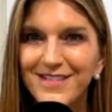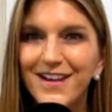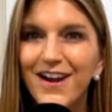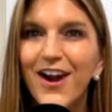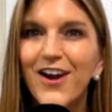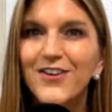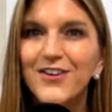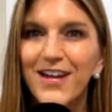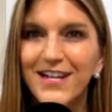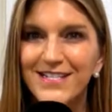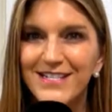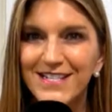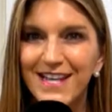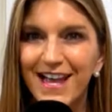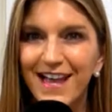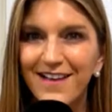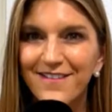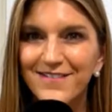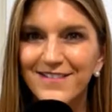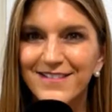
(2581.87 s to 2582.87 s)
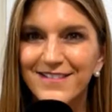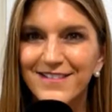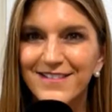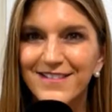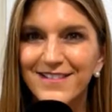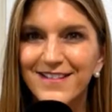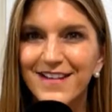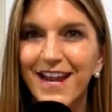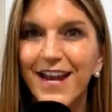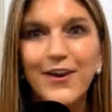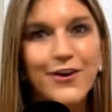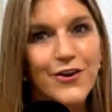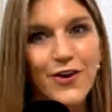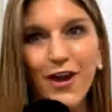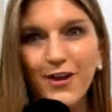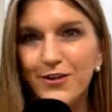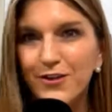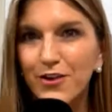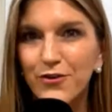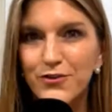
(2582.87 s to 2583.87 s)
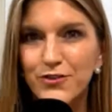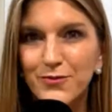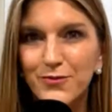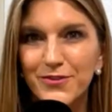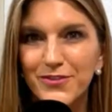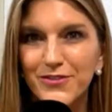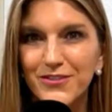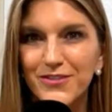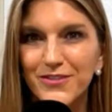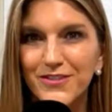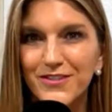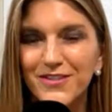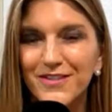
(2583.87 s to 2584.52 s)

our nice-to-haves, and our non-negotiables.